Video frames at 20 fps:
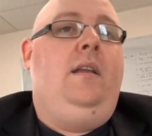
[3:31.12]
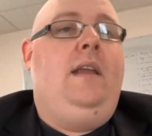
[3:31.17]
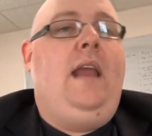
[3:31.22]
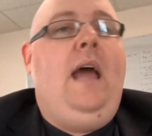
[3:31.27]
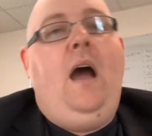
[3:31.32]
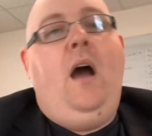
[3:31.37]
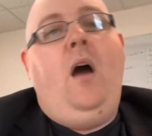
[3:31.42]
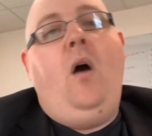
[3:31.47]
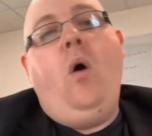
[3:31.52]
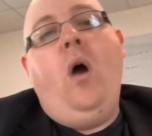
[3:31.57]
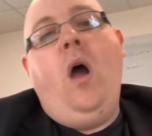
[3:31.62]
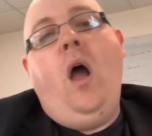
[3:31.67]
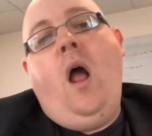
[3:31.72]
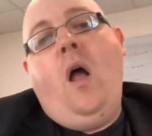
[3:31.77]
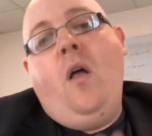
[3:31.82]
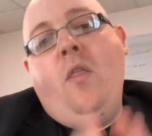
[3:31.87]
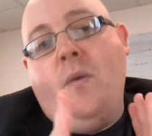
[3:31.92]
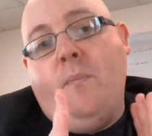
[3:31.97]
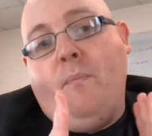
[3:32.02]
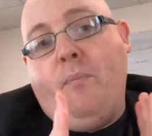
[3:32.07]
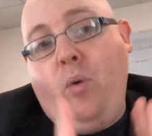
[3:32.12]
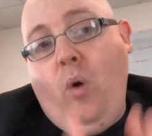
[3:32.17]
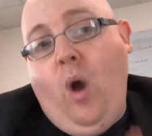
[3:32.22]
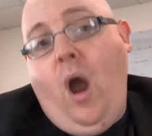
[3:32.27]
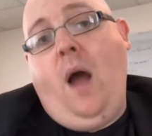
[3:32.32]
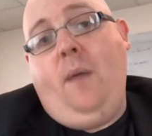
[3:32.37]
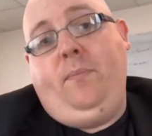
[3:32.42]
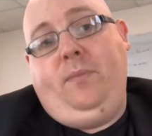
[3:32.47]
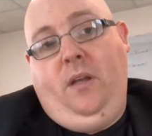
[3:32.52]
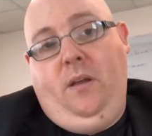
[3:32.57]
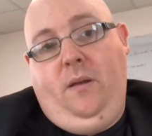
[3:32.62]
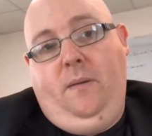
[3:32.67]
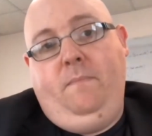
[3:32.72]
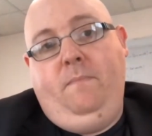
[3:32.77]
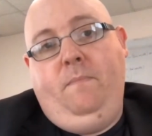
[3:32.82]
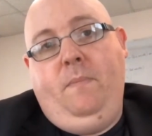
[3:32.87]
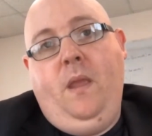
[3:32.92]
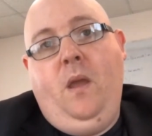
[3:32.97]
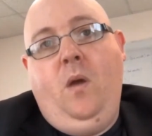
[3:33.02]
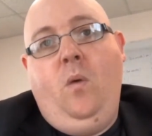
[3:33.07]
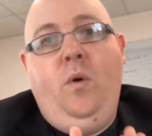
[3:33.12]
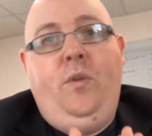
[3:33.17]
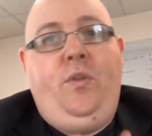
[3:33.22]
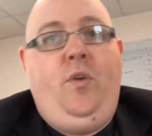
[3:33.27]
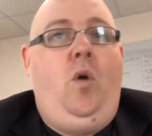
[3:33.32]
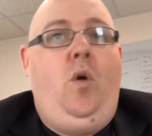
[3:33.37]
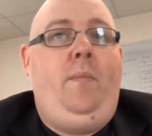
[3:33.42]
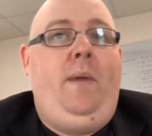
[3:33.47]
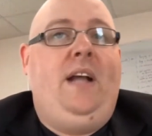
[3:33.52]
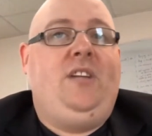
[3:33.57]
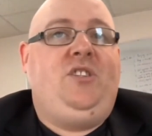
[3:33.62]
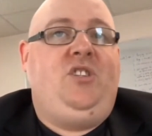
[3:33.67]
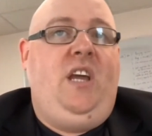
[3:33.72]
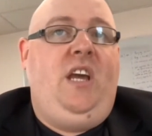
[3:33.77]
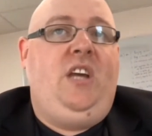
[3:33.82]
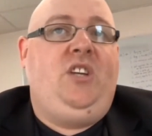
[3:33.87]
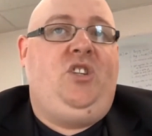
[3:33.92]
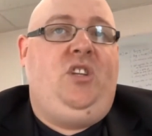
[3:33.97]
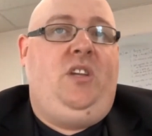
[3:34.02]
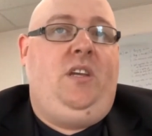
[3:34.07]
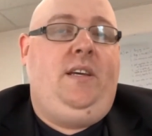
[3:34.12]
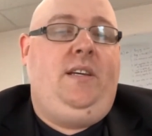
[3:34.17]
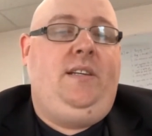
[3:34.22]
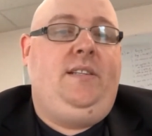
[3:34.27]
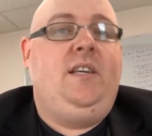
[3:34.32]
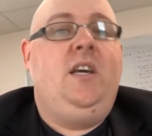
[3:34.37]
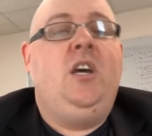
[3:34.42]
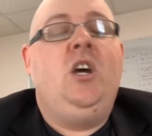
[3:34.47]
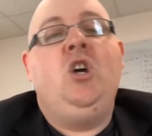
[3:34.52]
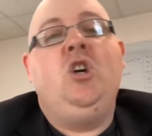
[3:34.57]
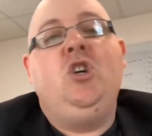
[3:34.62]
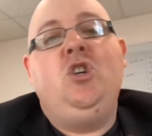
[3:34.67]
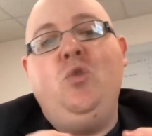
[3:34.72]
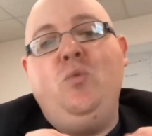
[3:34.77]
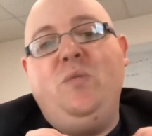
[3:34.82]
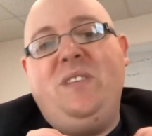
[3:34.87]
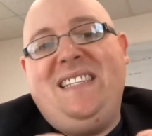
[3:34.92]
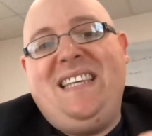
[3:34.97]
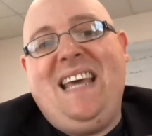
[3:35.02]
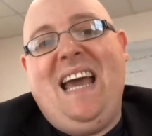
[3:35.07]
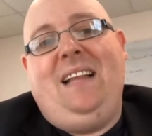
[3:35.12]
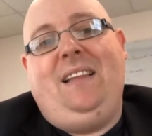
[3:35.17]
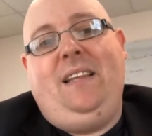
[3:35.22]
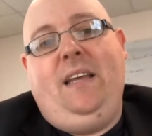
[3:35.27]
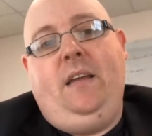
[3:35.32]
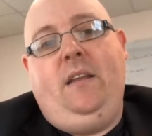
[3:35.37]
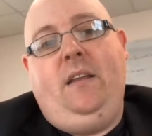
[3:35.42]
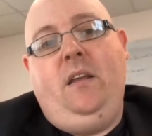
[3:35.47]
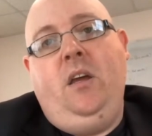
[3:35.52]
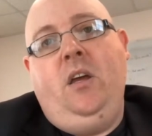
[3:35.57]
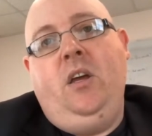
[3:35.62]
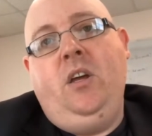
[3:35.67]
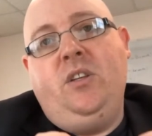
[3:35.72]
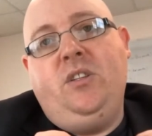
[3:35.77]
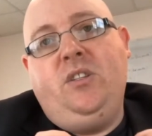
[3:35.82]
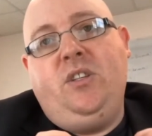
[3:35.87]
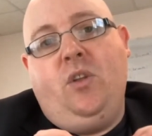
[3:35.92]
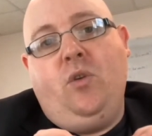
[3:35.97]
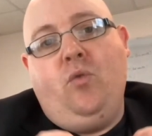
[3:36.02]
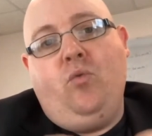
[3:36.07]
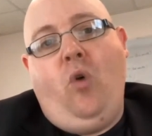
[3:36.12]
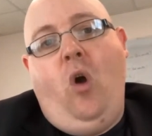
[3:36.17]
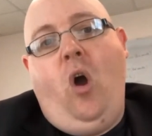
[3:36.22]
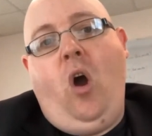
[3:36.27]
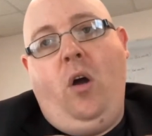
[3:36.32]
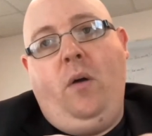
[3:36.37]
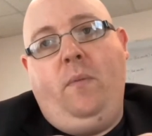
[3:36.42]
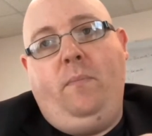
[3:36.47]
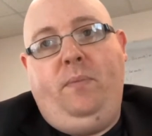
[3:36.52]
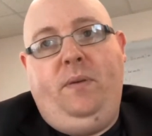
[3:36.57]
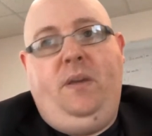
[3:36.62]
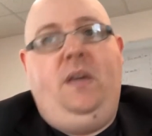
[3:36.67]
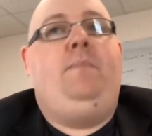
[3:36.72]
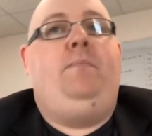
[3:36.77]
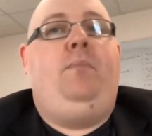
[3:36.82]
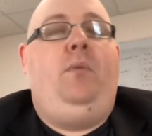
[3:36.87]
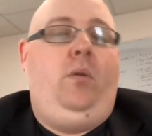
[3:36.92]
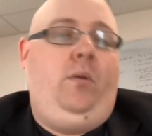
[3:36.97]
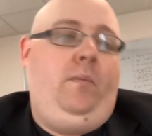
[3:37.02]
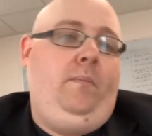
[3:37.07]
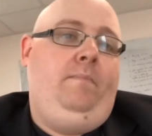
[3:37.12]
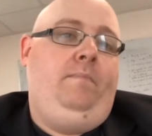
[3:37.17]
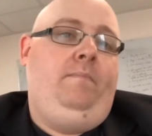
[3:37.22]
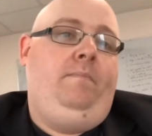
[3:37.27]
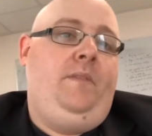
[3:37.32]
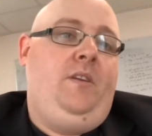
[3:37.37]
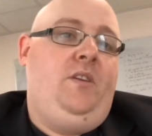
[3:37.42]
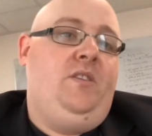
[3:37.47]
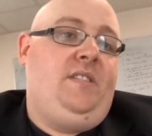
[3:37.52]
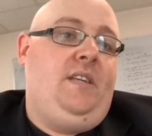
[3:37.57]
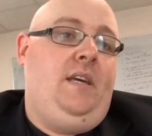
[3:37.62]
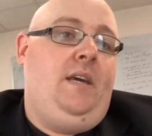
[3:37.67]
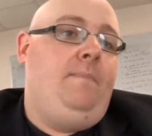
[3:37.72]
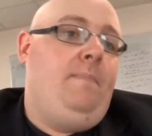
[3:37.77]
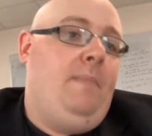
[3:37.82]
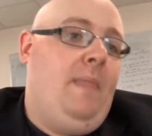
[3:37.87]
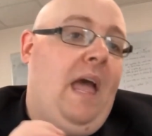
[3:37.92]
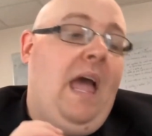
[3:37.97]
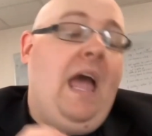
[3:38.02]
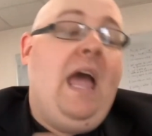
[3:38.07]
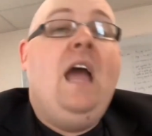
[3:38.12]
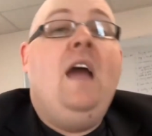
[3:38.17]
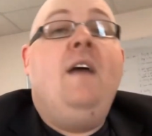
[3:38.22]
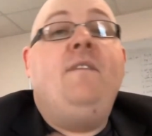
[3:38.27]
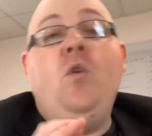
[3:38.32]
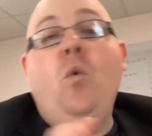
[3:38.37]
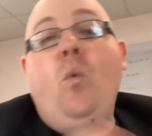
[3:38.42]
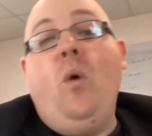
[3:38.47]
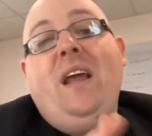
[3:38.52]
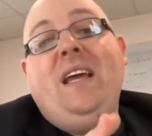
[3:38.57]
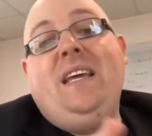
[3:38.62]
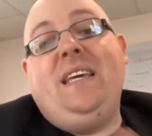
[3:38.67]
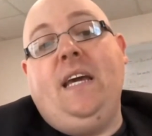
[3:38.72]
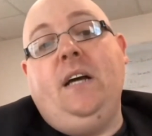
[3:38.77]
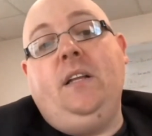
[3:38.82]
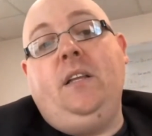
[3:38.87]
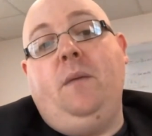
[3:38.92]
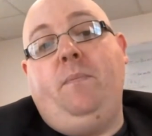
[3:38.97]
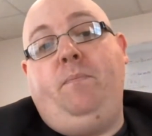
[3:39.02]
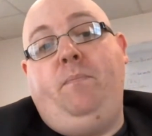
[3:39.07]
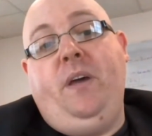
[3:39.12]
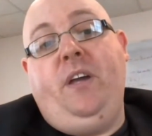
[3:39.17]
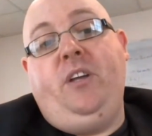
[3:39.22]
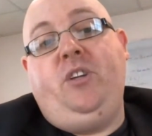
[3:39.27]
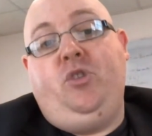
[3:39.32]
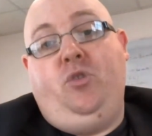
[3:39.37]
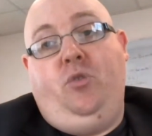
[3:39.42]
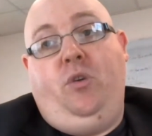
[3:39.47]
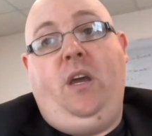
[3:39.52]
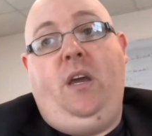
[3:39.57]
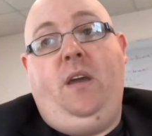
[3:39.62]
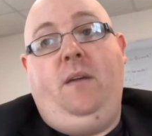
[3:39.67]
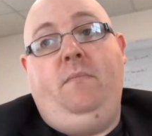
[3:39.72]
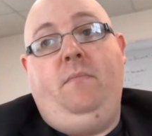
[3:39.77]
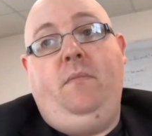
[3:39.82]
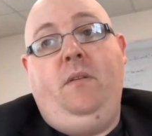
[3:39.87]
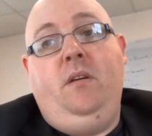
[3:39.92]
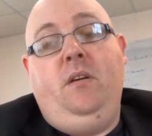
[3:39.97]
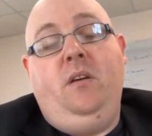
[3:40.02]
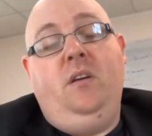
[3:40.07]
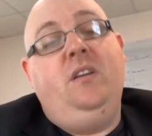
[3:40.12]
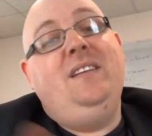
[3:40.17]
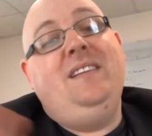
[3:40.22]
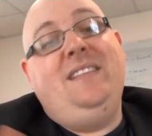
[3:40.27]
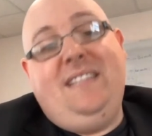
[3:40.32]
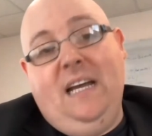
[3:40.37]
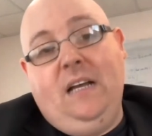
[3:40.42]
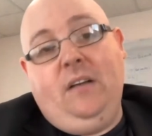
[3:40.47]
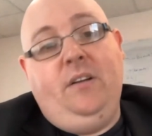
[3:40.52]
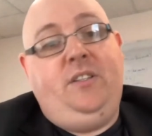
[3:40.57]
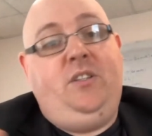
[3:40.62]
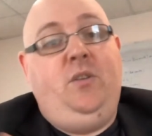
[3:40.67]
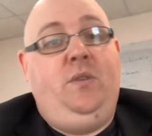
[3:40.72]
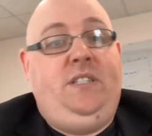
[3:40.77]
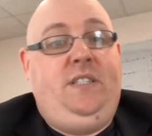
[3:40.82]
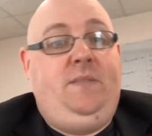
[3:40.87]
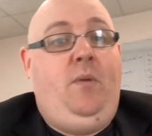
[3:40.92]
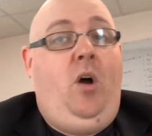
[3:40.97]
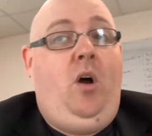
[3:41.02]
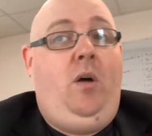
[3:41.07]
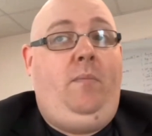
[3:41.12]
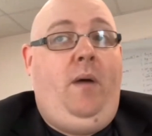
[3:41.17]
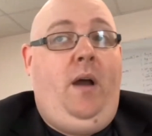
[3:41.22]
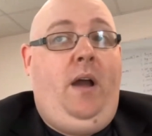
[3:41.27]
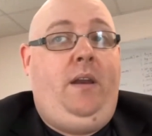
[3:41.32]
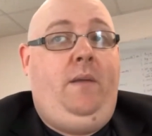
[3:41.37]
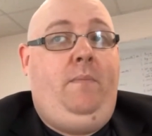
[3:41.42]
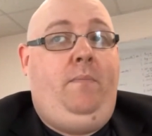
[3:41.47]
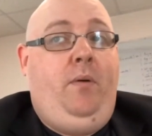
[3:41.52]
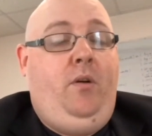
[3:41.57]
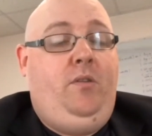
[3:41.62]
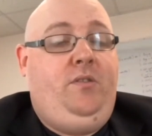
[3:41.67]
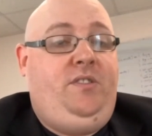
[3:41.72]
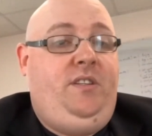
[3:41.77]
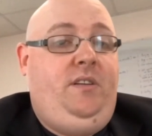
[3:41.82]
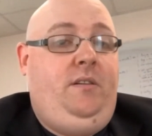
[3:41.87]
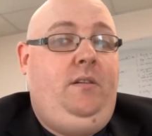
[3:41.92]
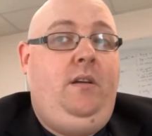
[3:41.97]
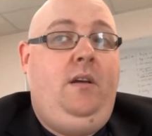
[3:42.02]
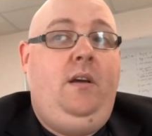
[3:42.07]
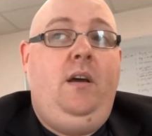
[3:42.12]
Now, the problem with your imagination is you tell it to the wrong people. You see, if you want to kill a big dream, tell it to a small-minded person.